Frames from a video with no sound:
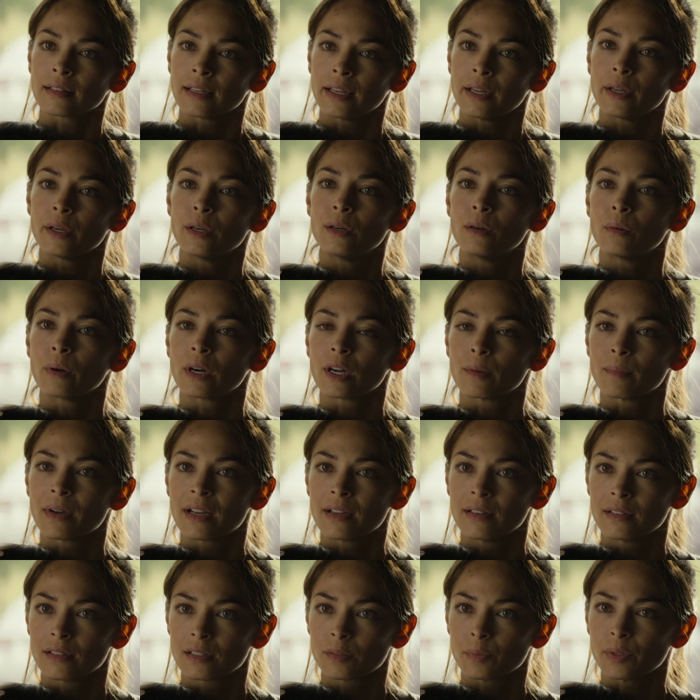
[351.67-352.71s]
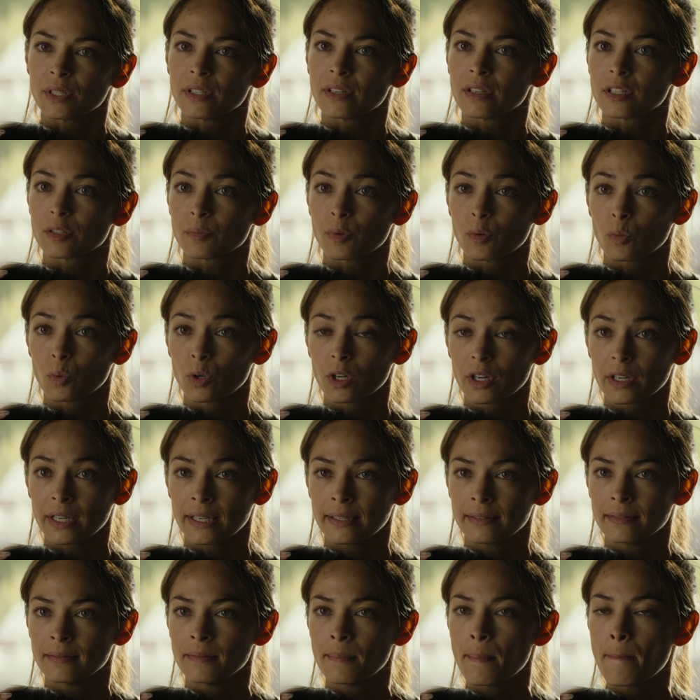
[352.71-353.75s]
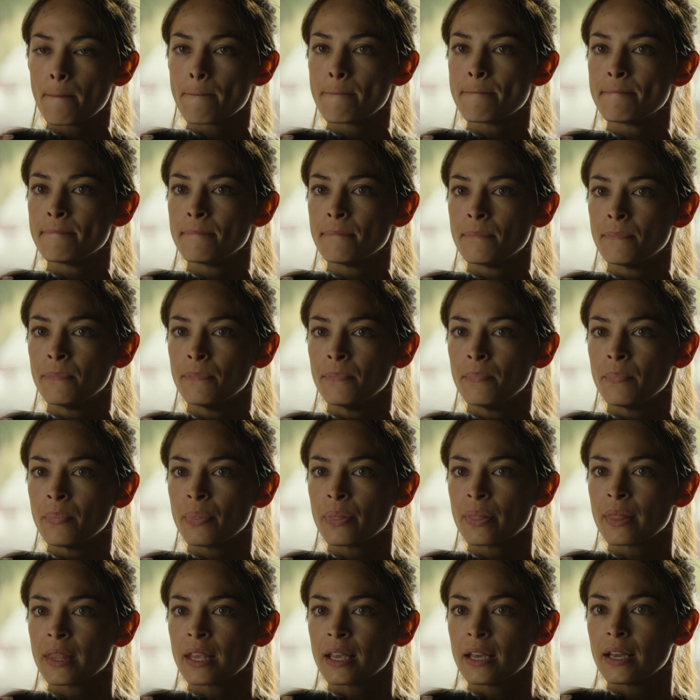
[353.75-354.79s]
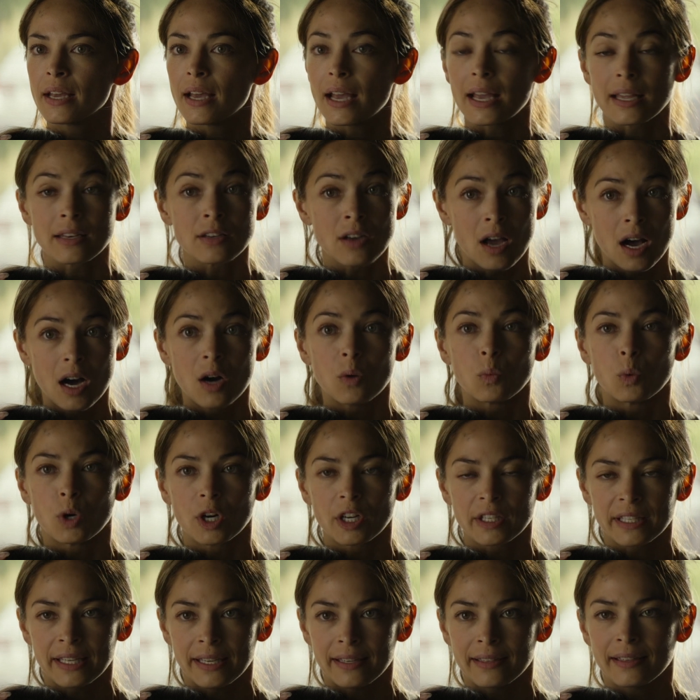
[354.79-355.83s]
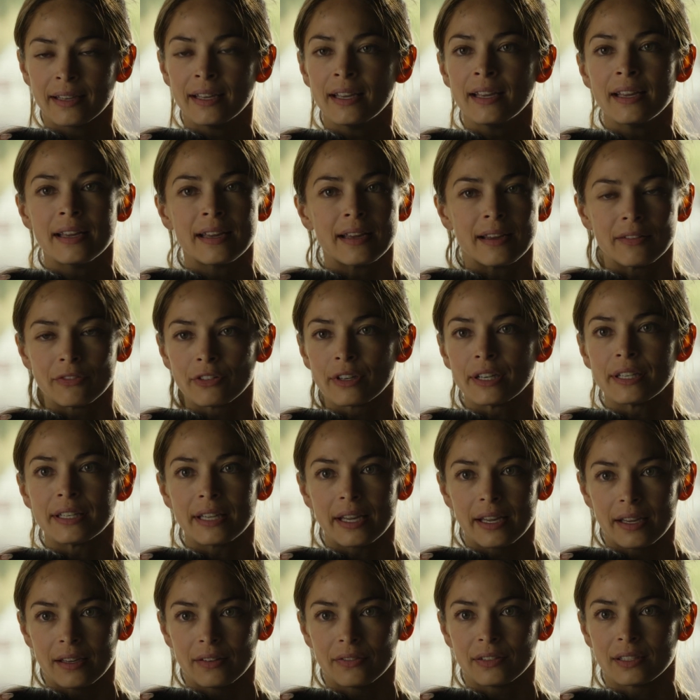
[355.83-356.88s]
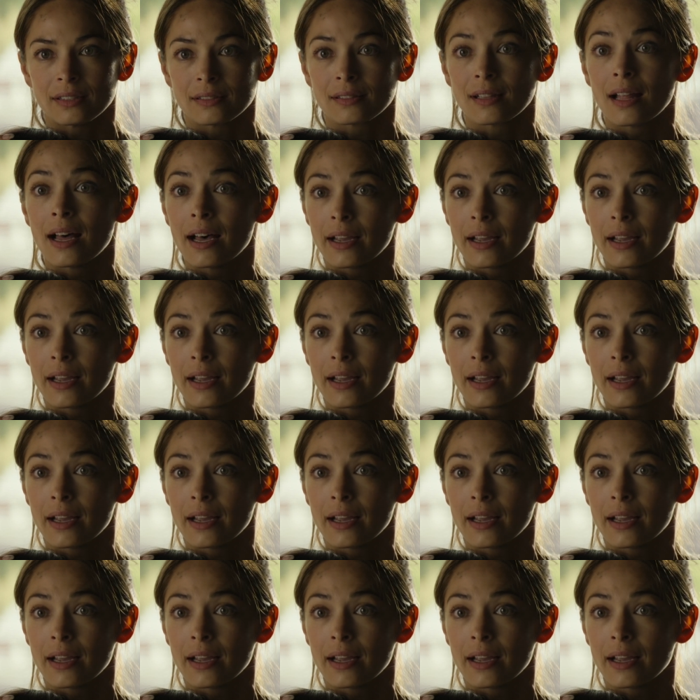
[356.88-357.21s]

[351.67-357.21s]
Charlie confesses to Roscoe that she knew about Hubbell's involvement in Kleiner's illegal business.